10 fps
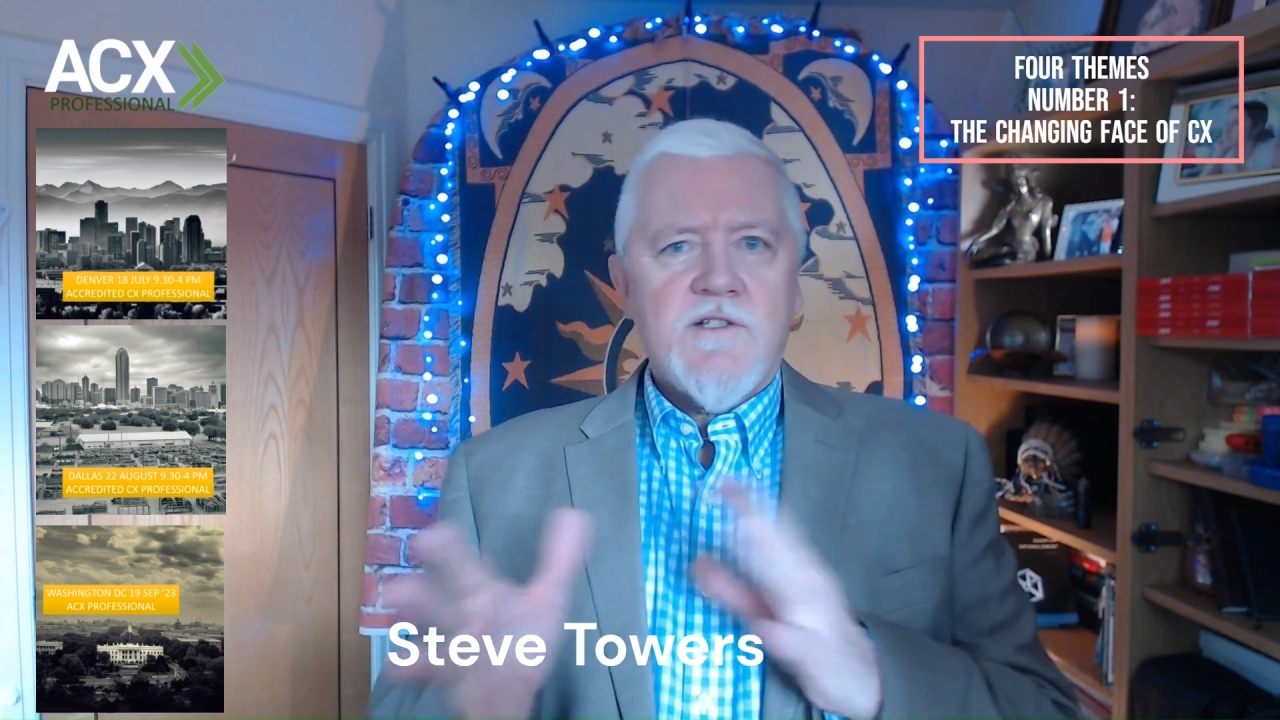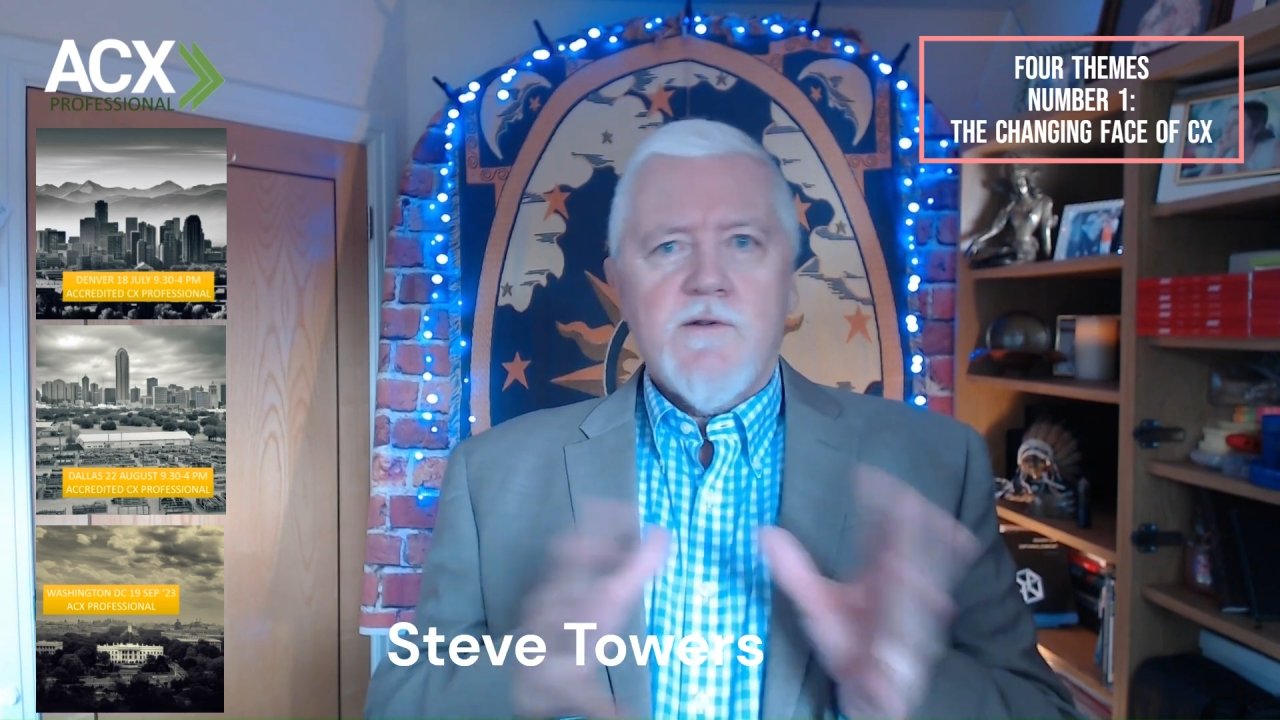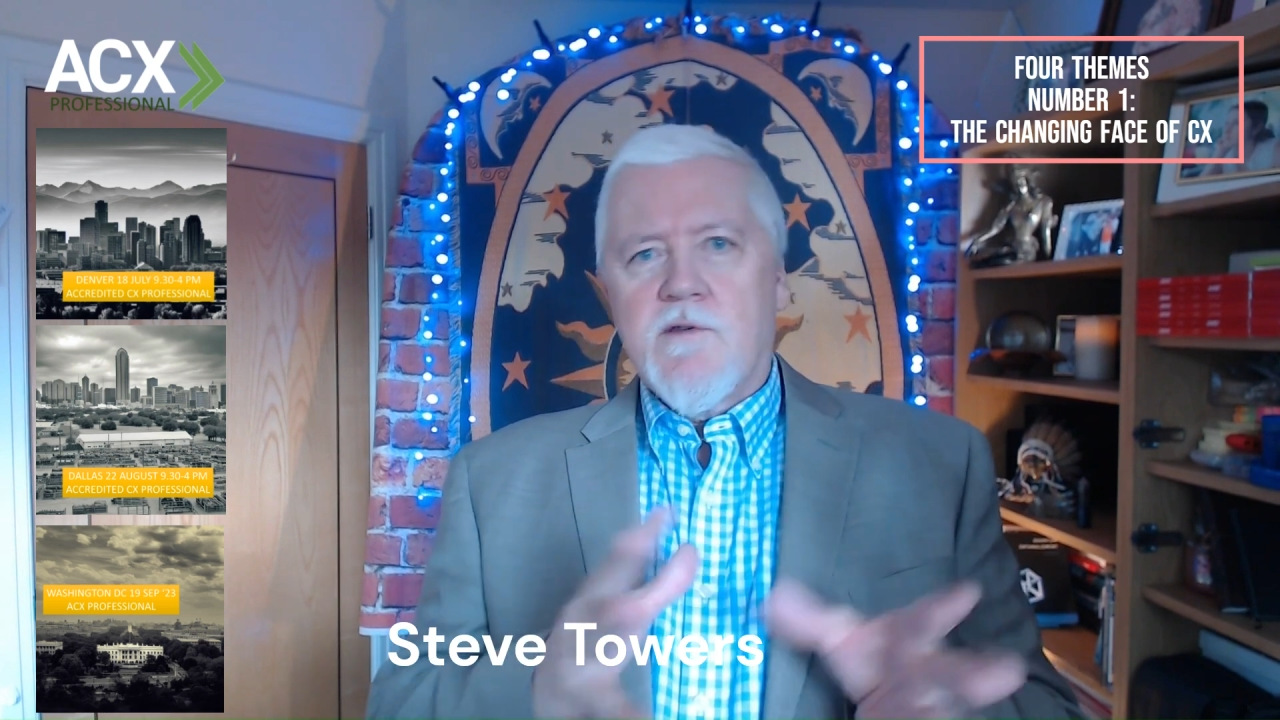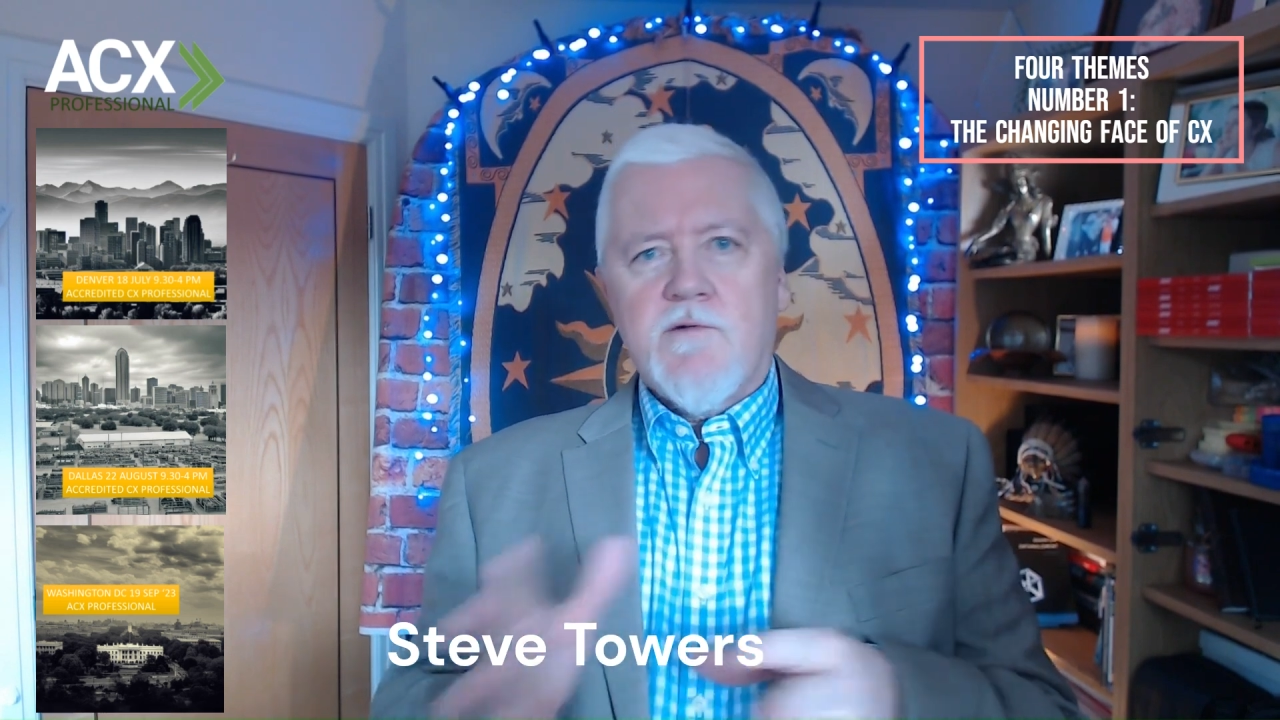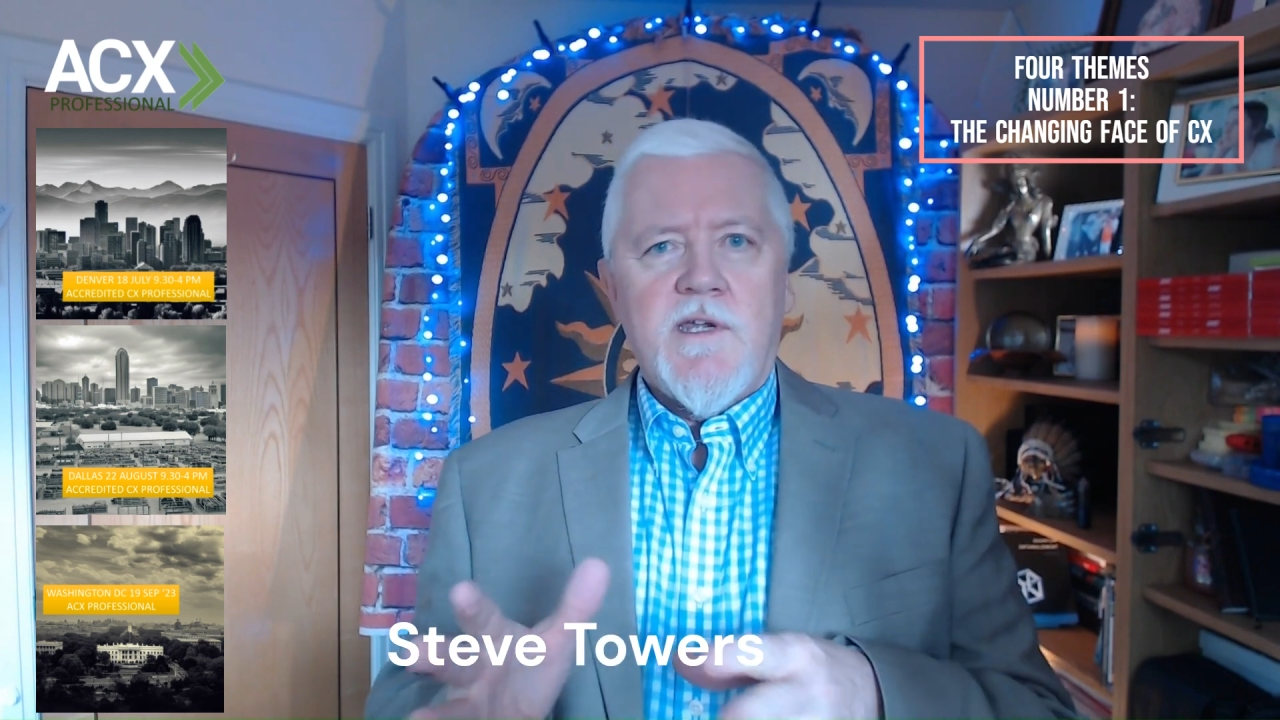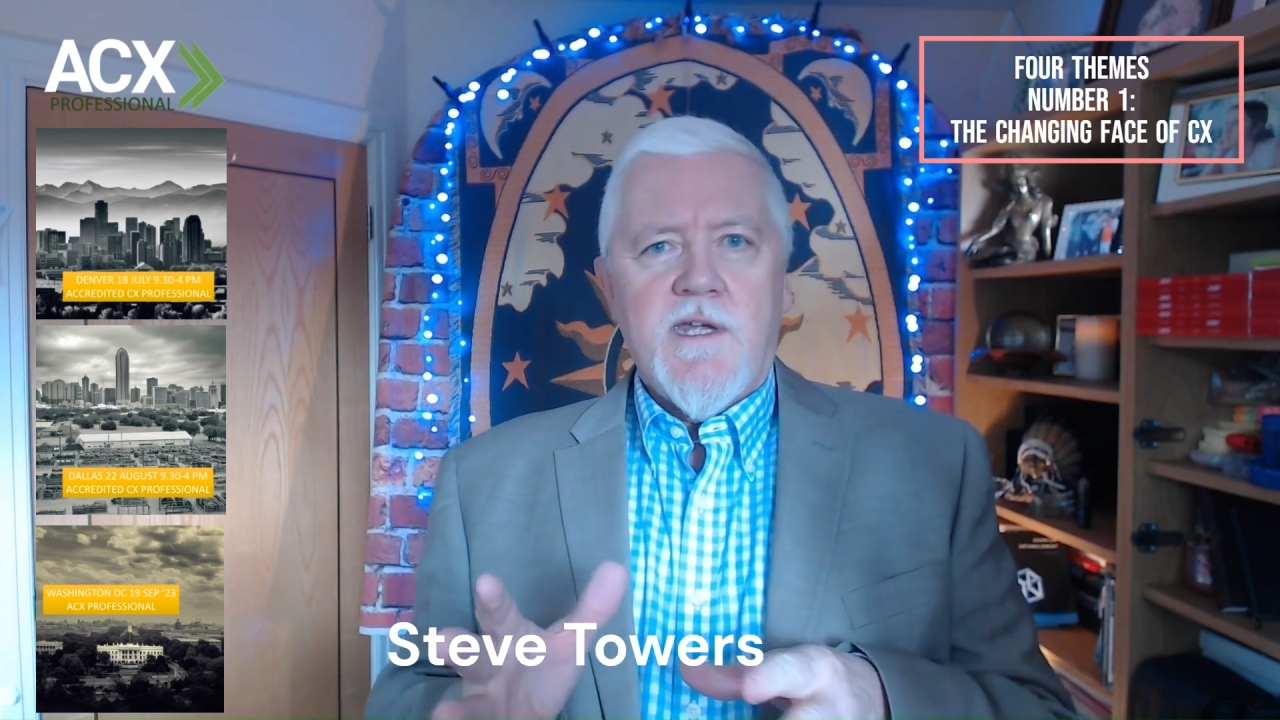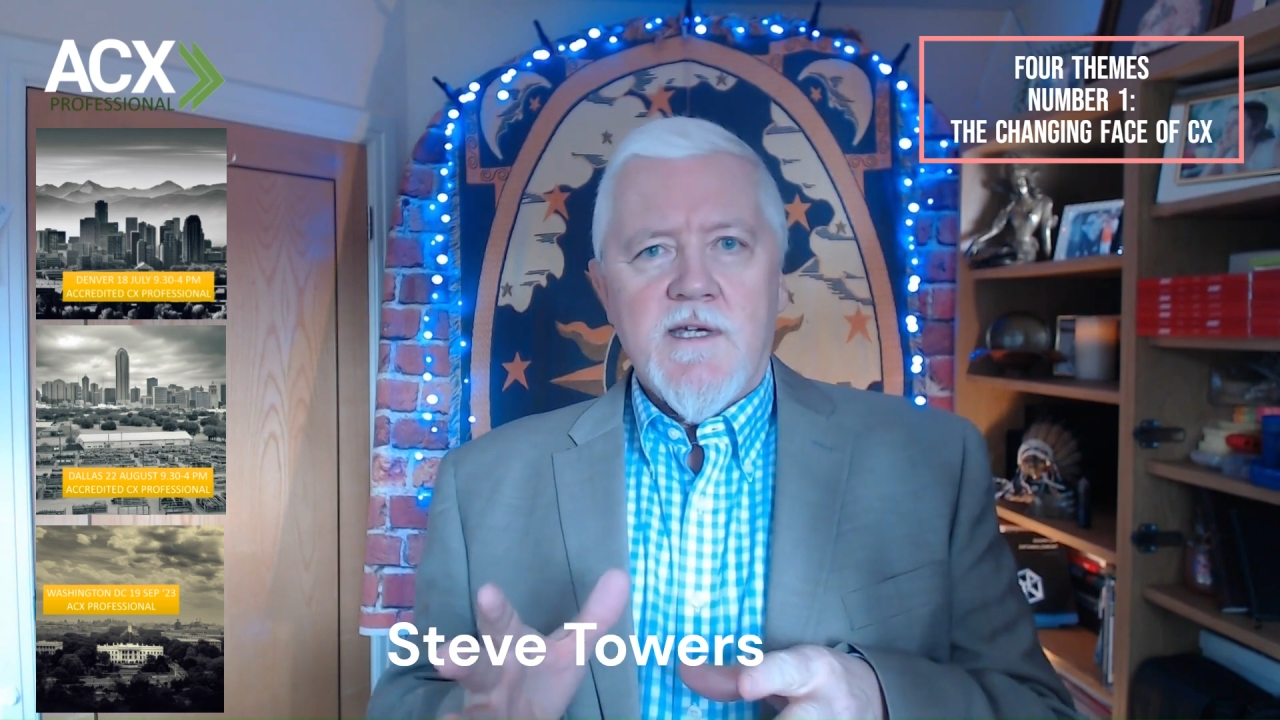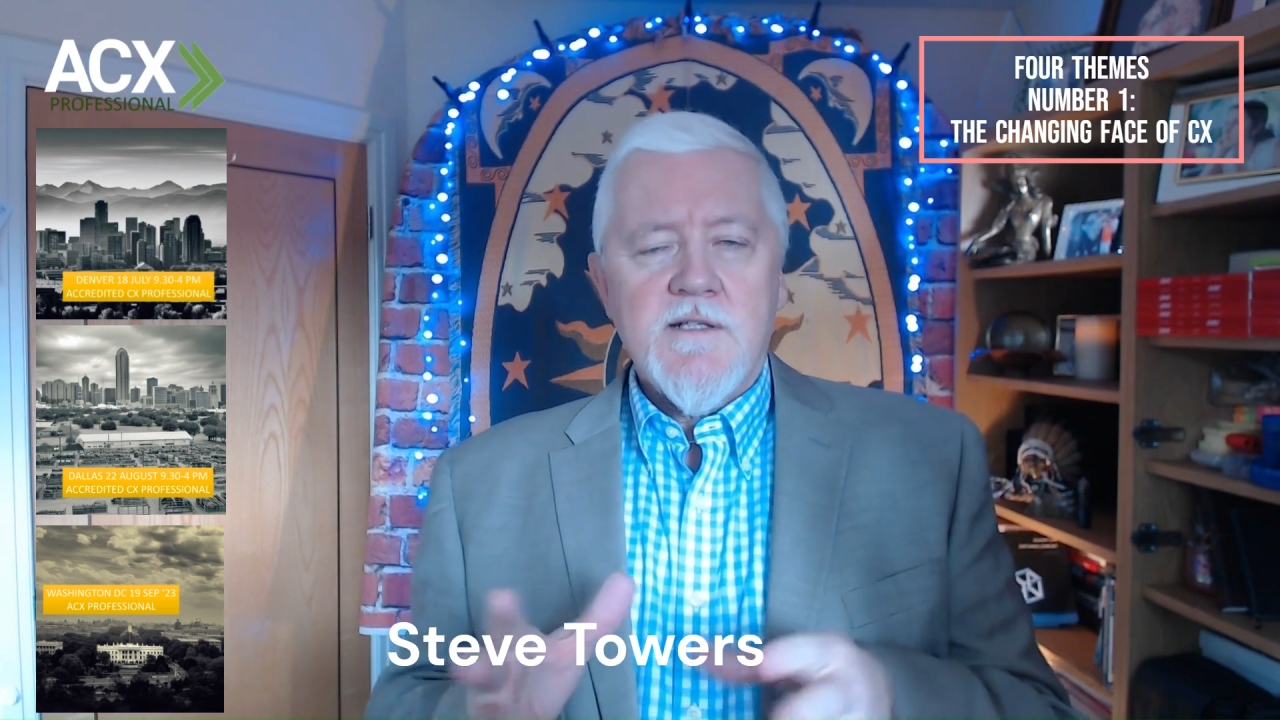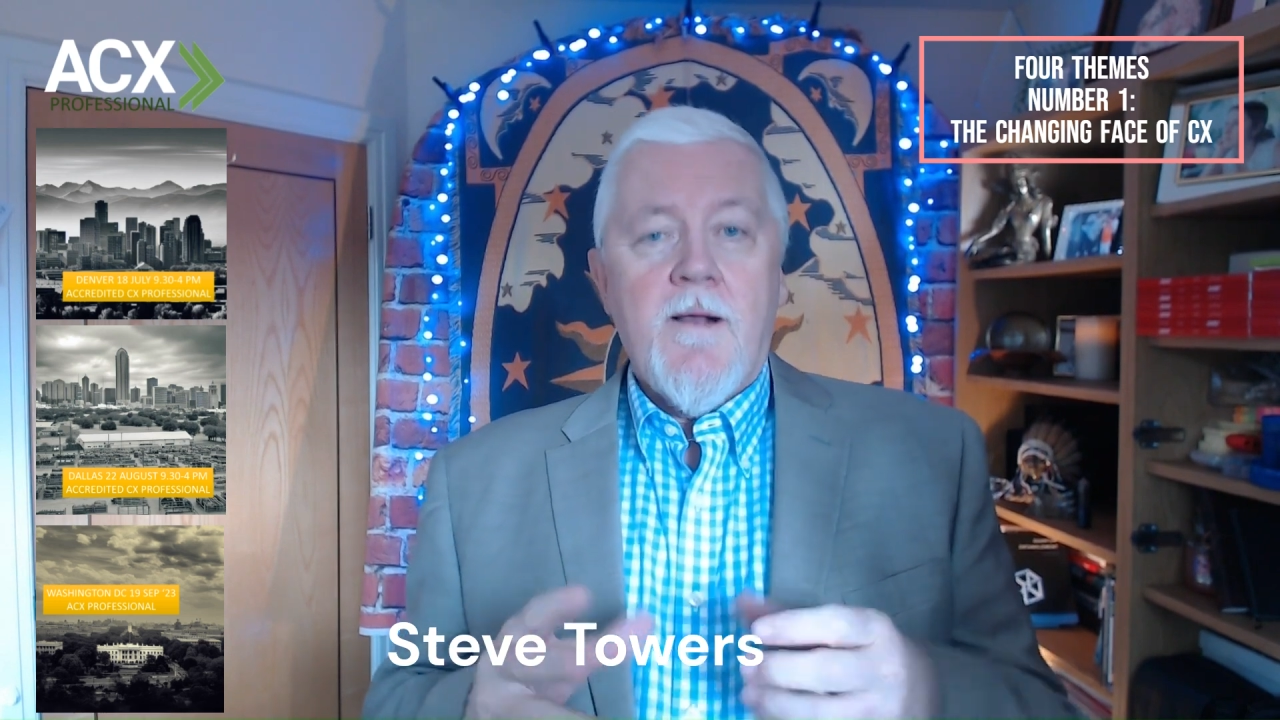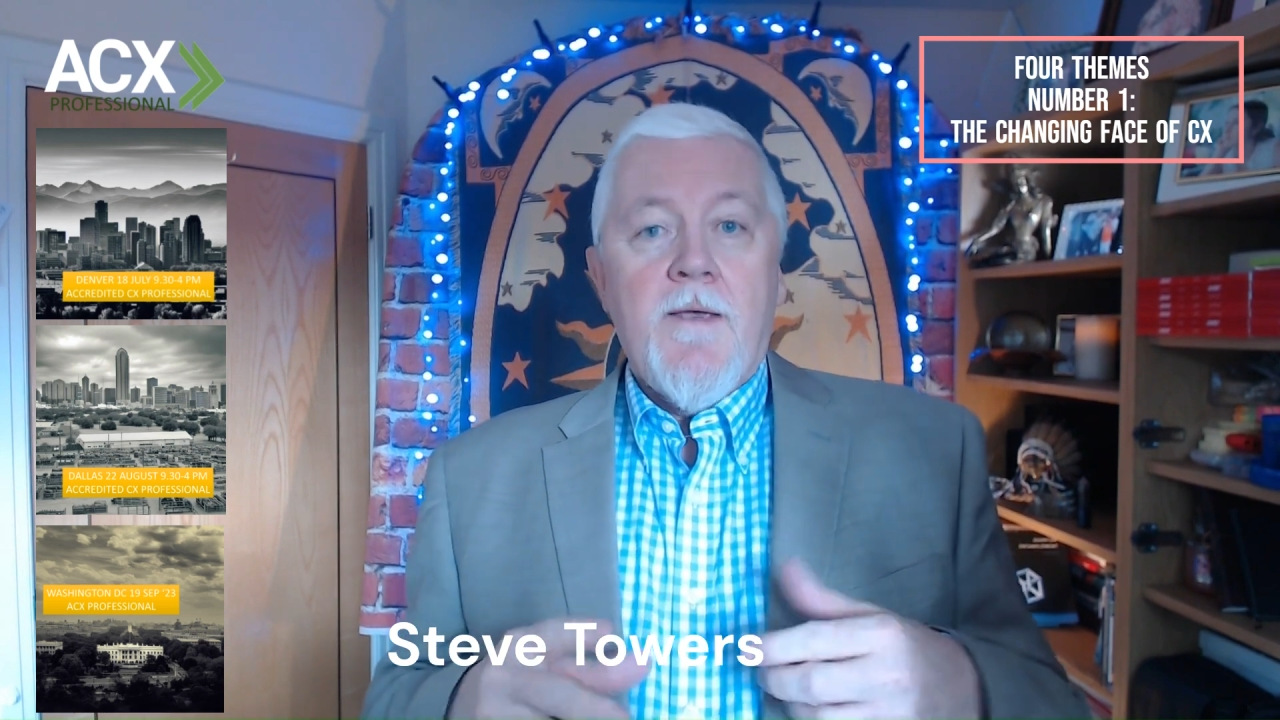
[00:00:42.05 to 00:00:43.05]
2 or 3 years